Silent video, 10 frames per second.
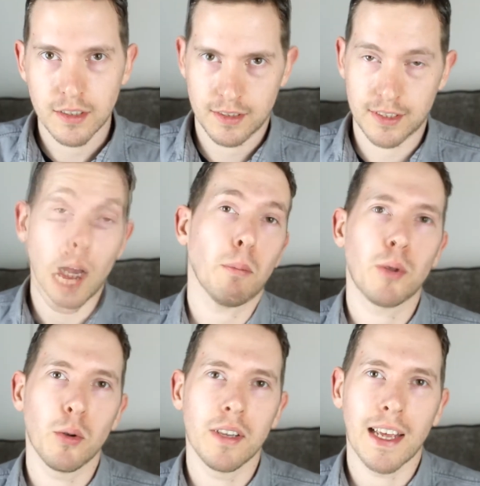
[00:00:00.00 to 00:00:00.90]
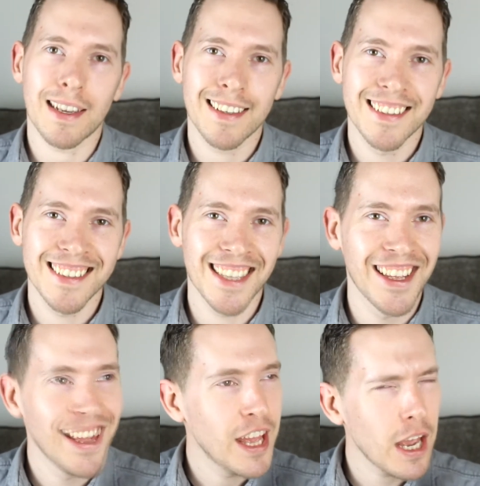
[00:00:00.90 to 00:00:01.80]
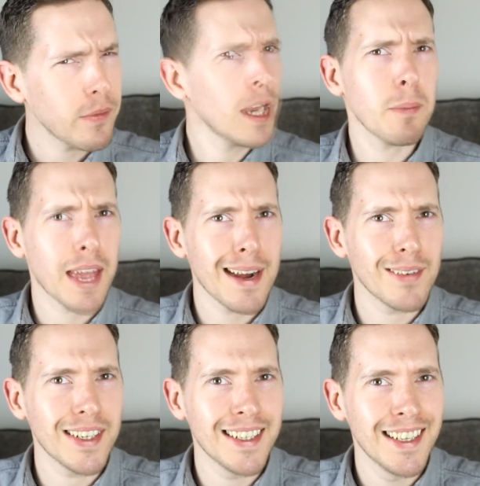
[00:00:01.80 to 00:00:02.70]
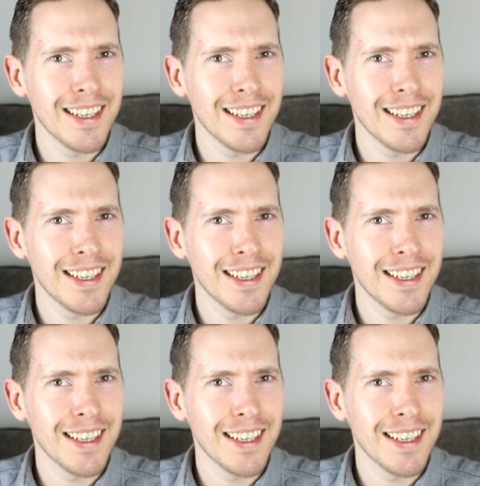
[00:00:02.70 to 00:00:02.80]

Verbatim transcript: Stop doing that. Every time the camera